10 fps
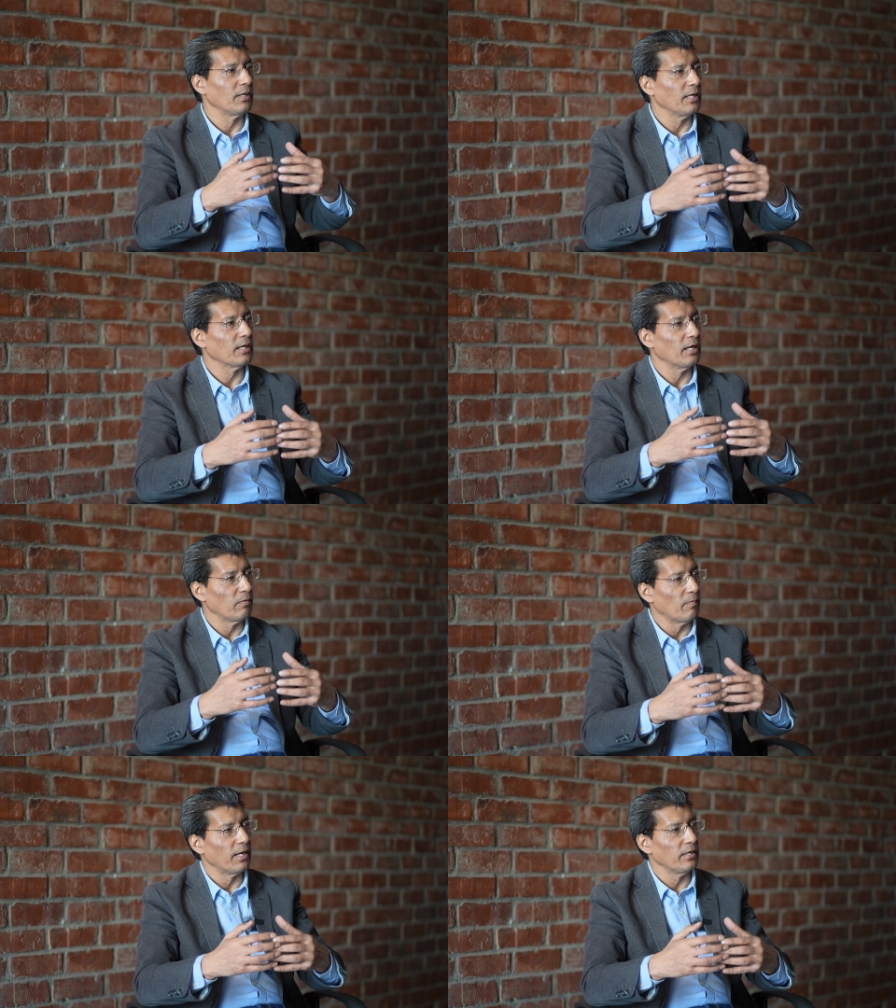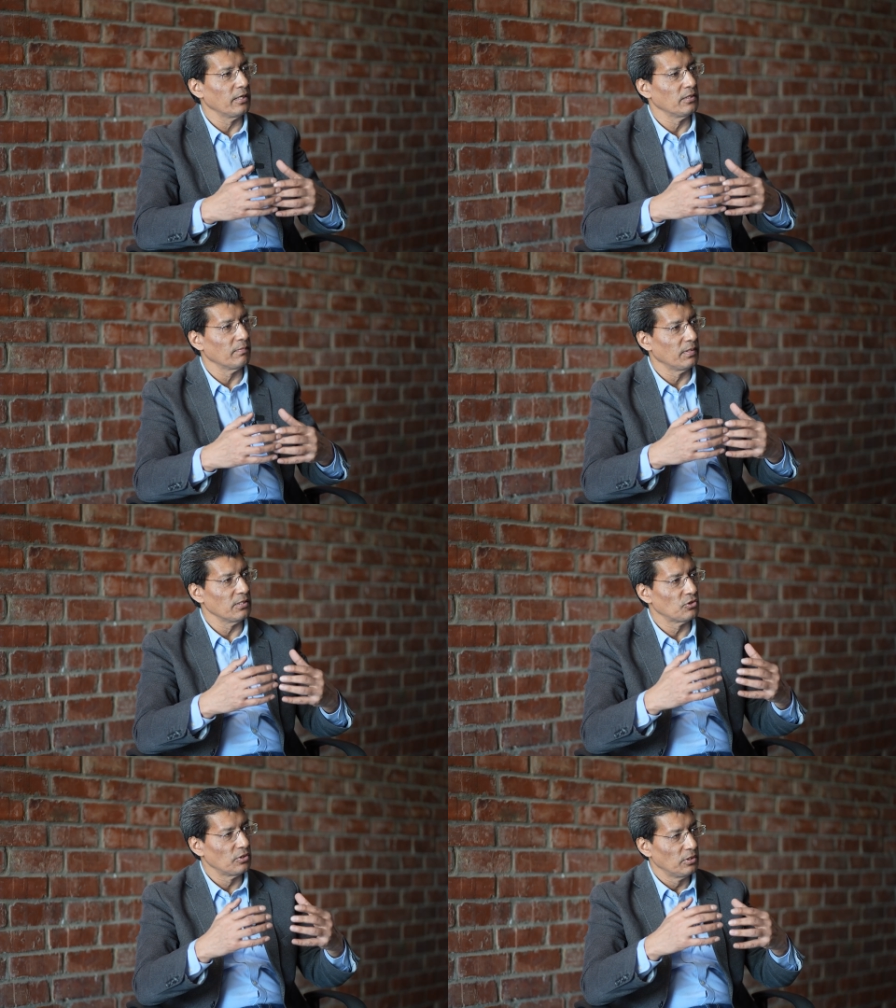take advantage of
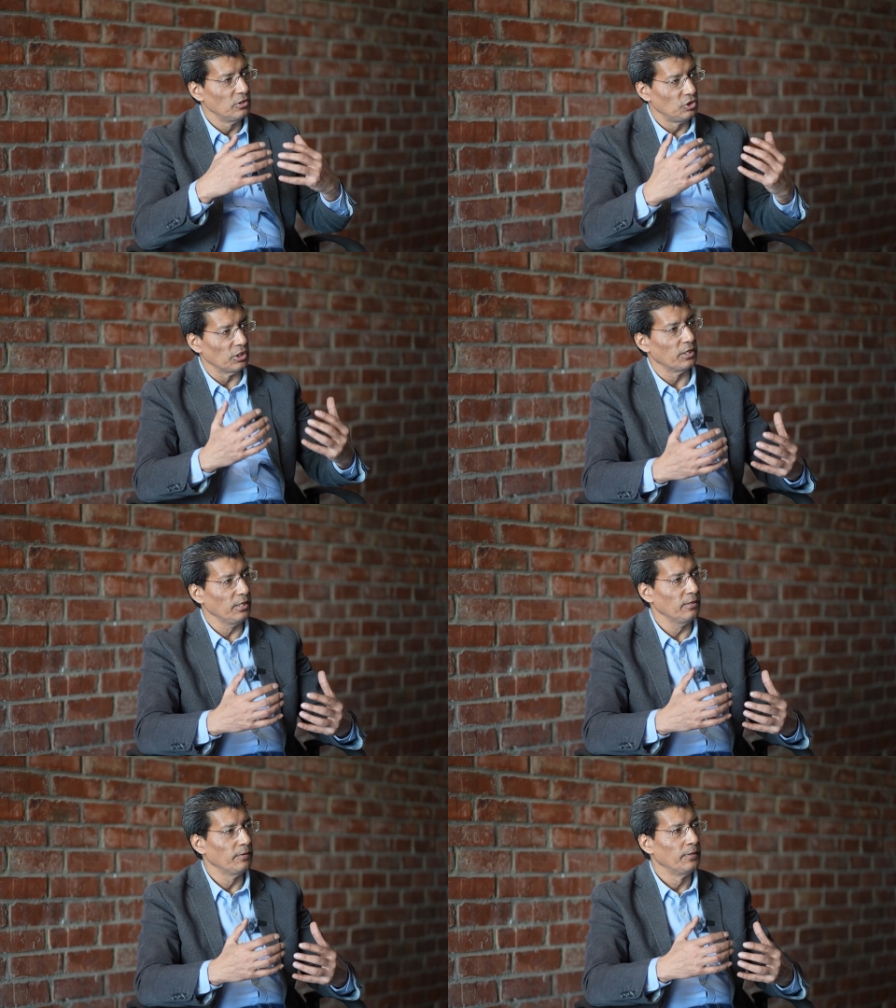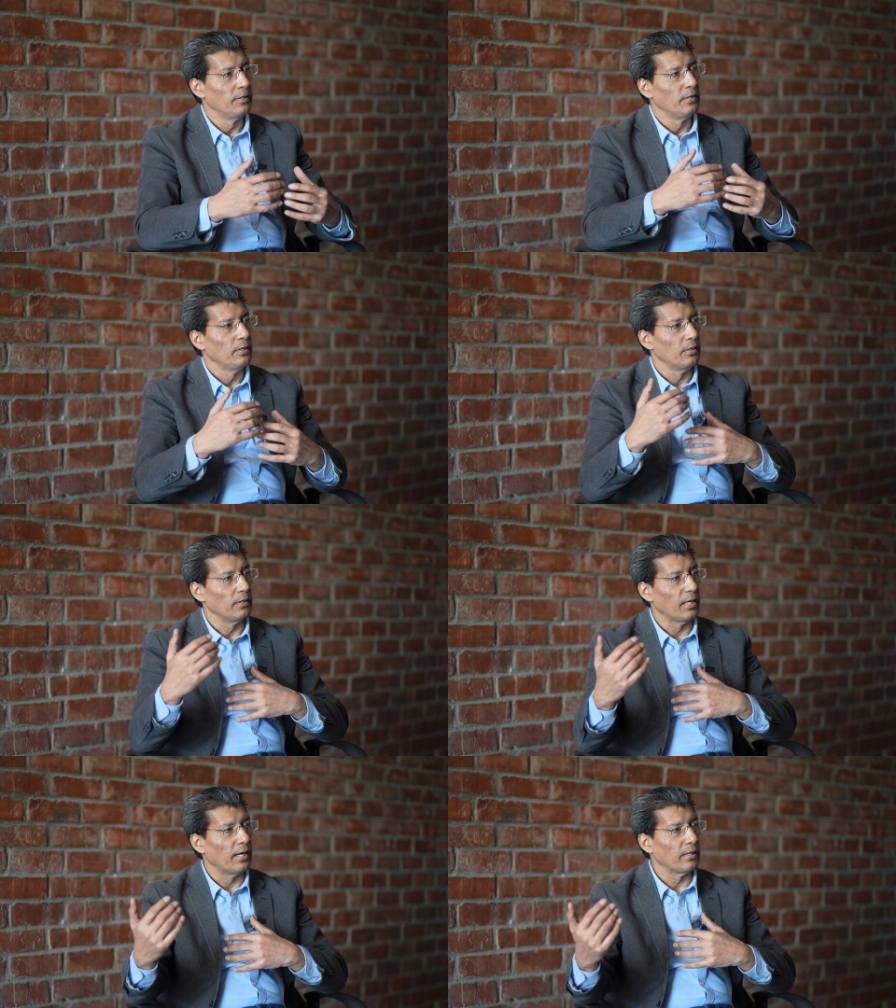this churning,
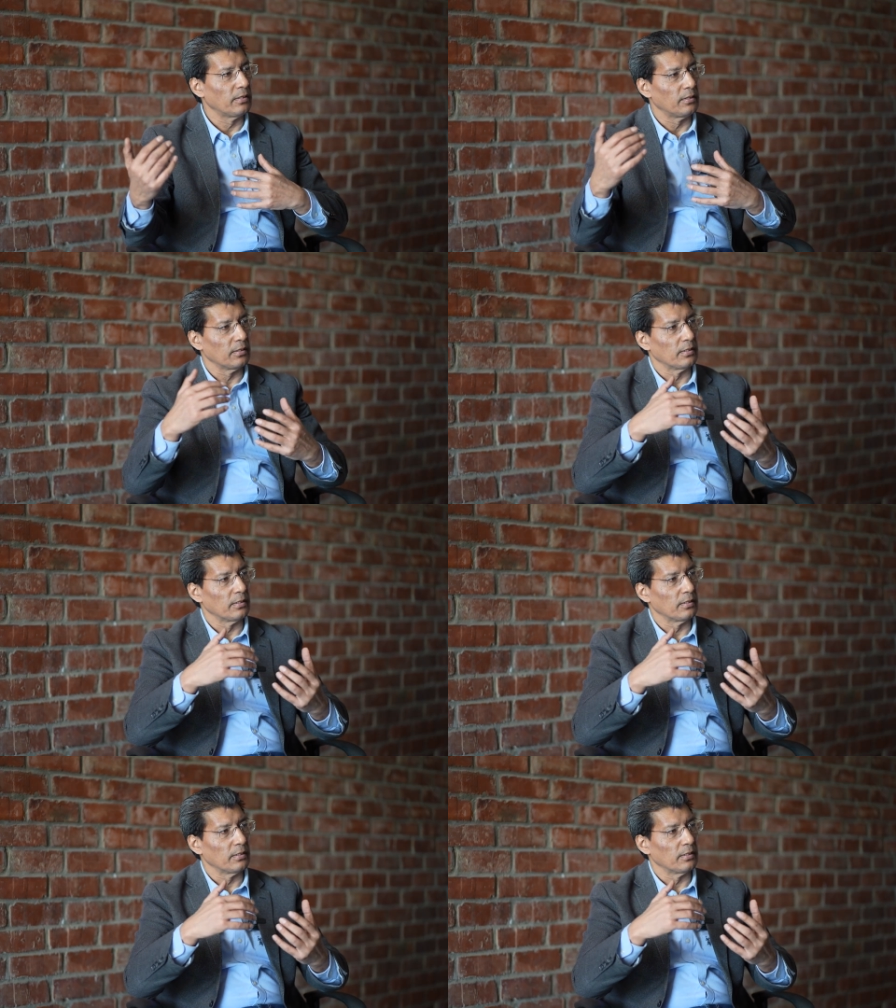that